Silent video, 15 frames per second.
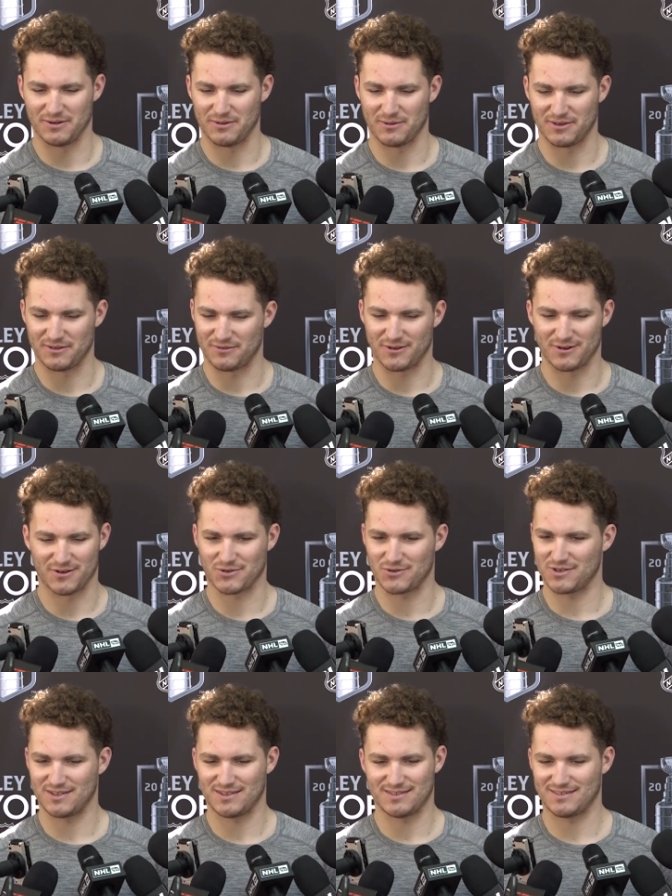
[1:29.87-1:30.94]
We won the first
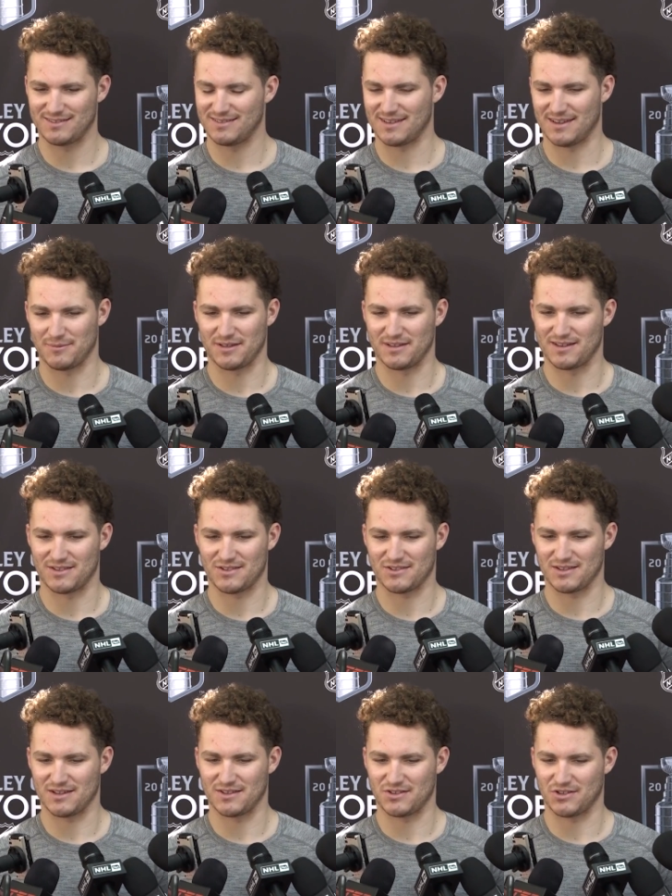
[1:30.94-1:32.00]
one. I mean,
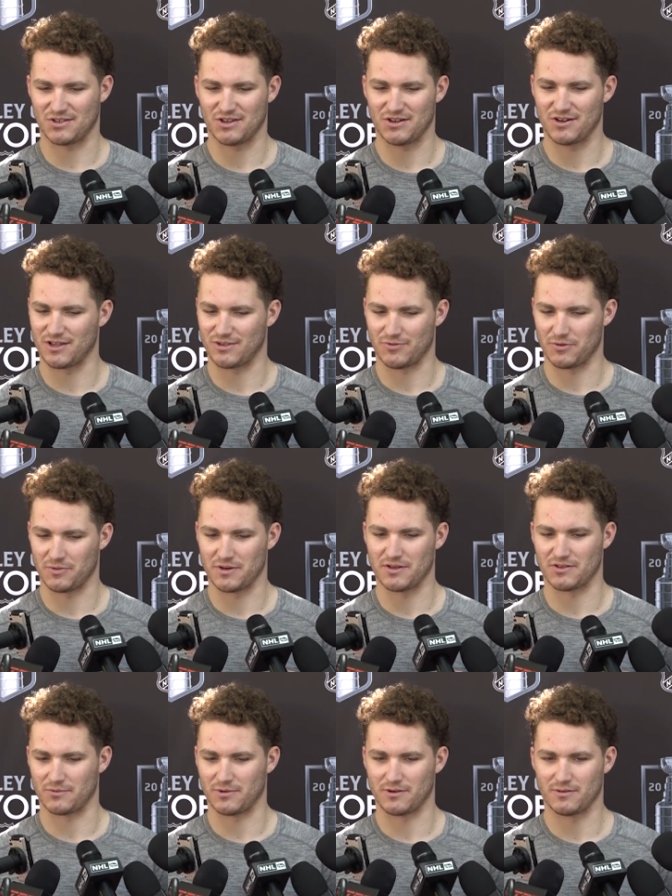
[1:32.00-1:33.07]
it's a series for a
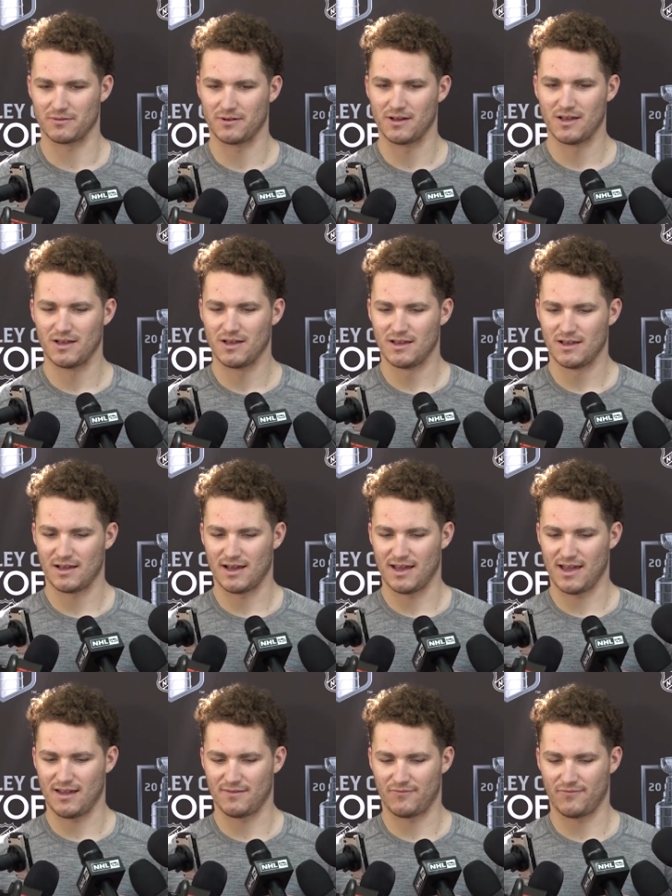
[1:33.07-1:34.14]
reason. I
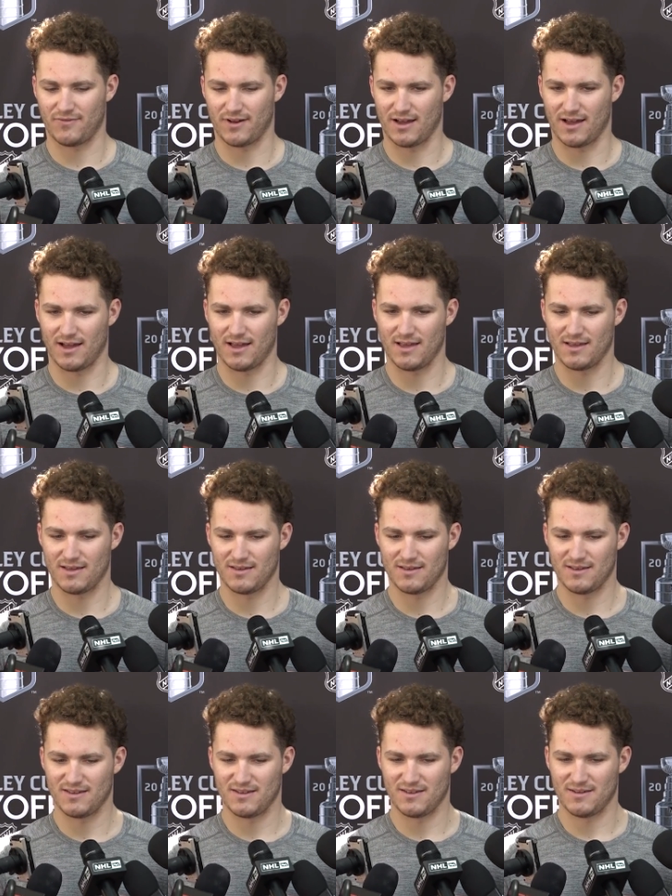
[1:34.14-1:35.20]
have
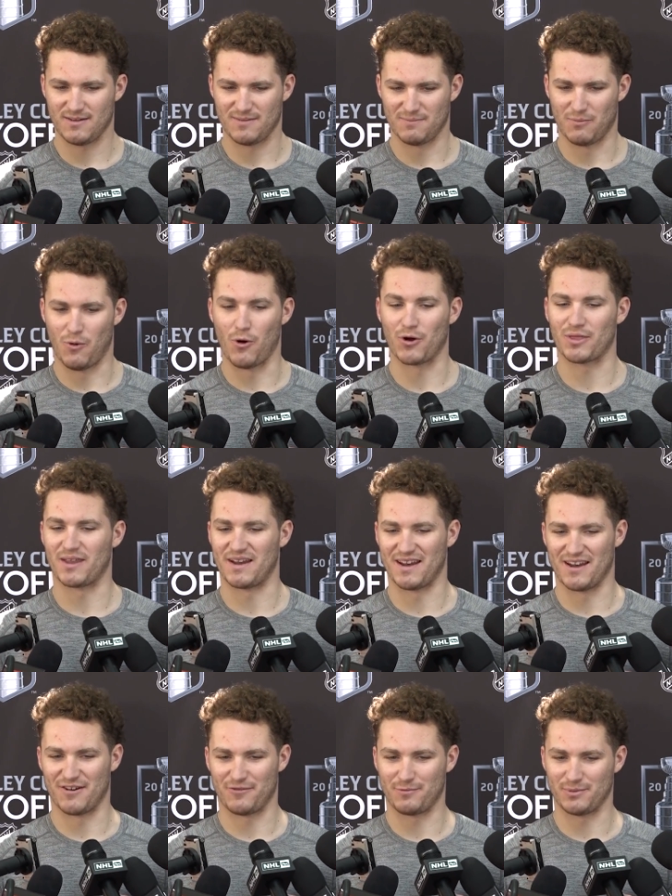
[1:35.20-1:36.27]
more than
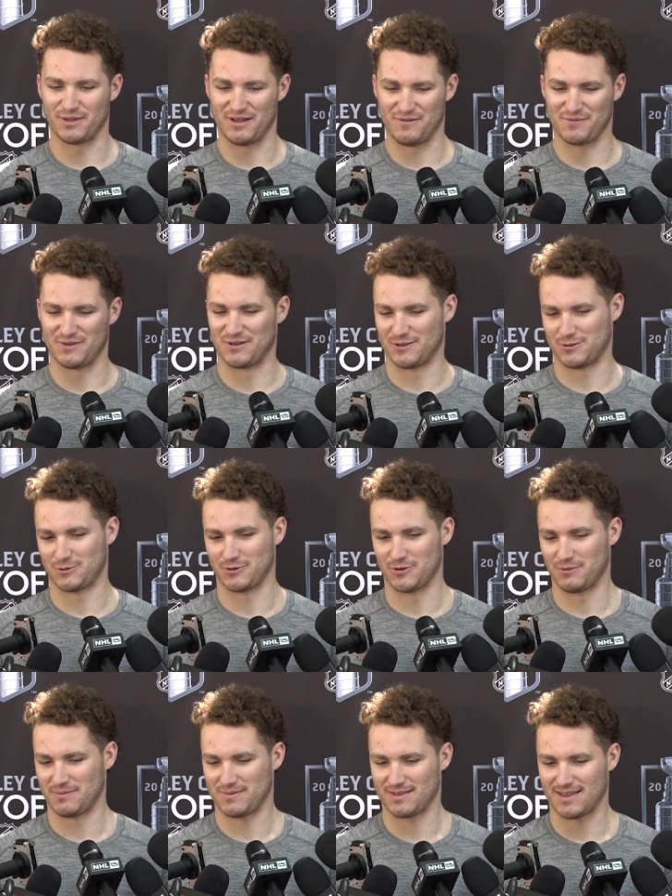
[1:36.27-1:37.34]
enough belief in this
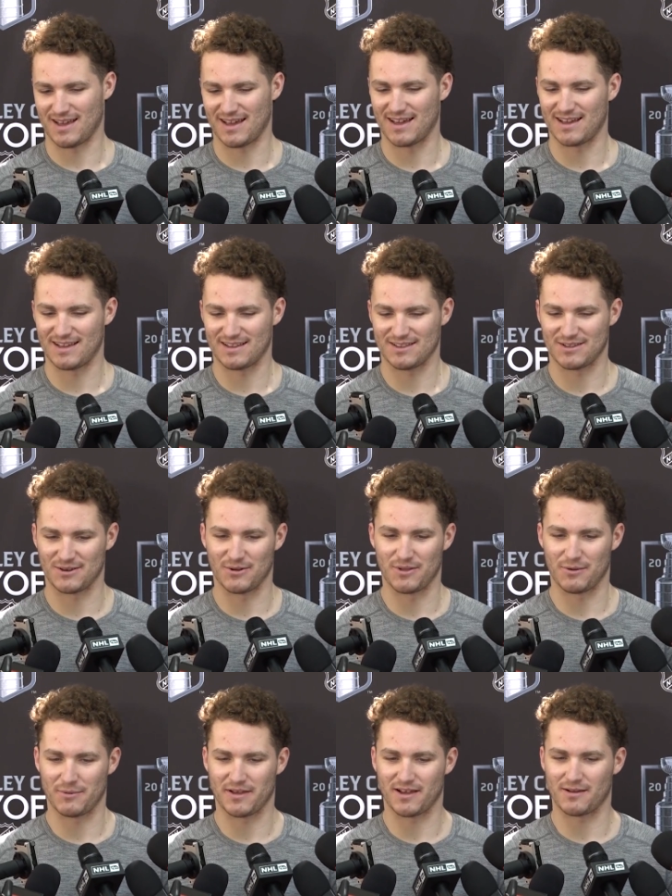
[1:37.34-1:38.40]
group to know
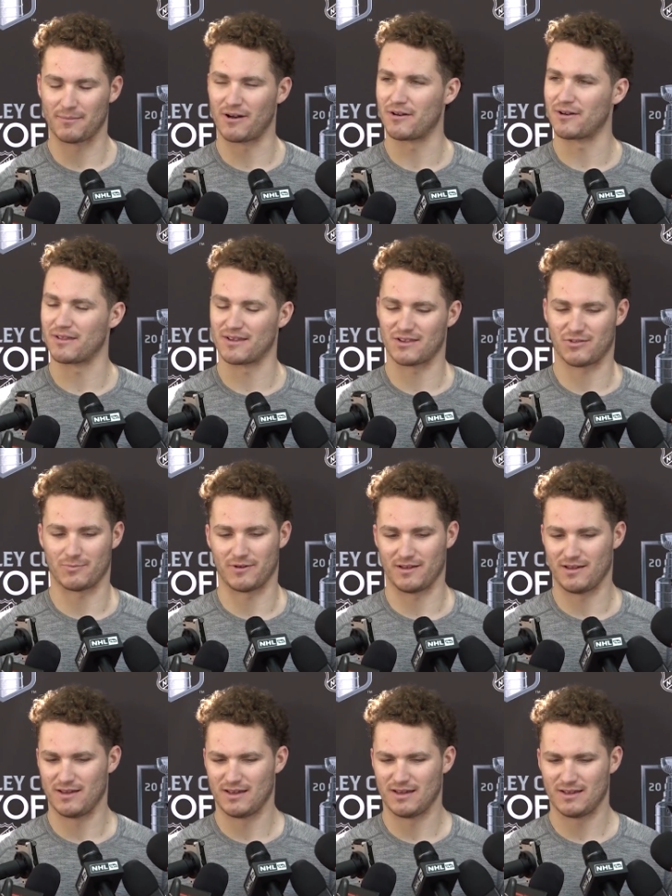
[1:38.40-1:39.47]
that we can come out of this,
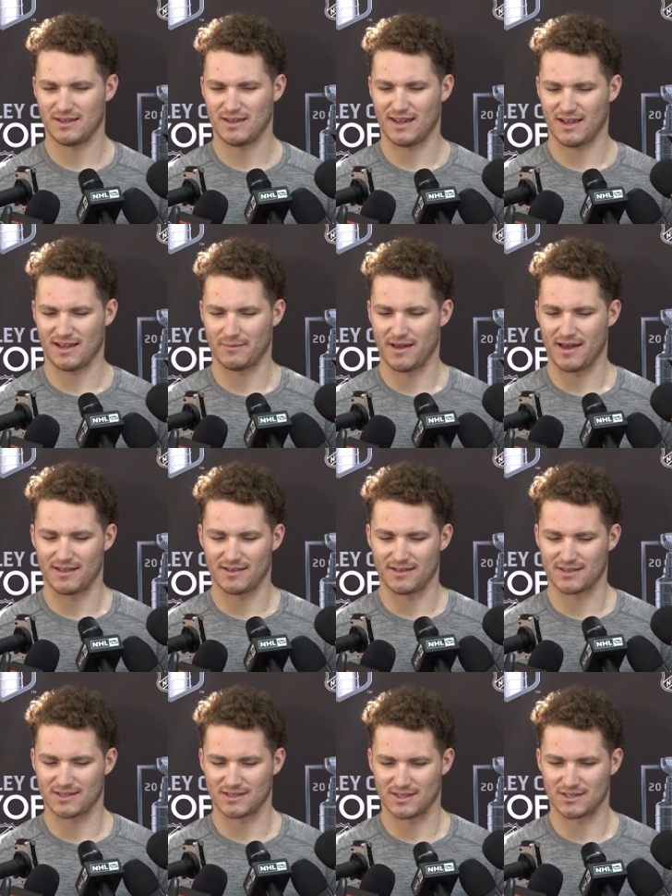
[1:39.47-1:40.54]
but can't come out of
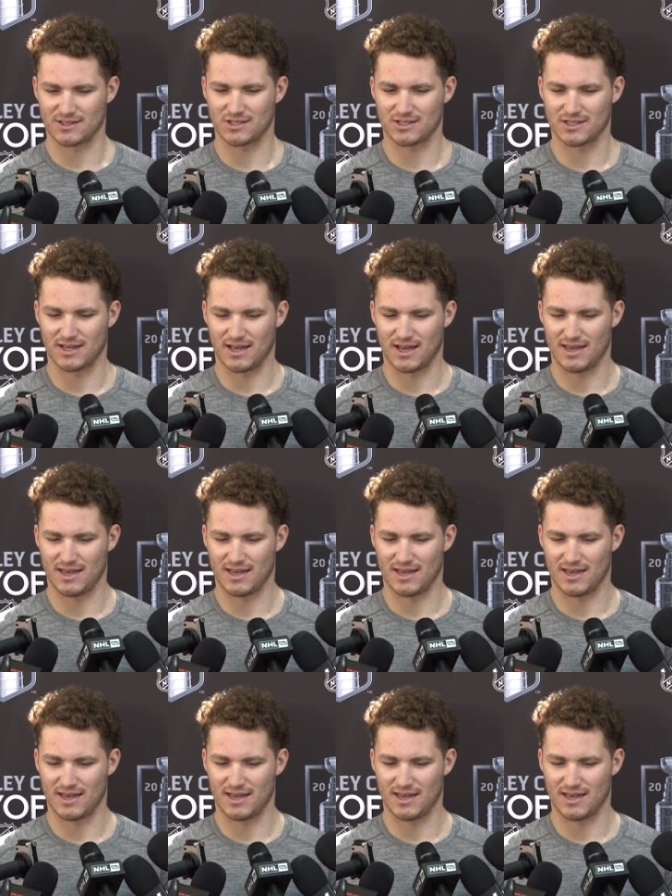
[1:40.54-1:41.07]
this unless.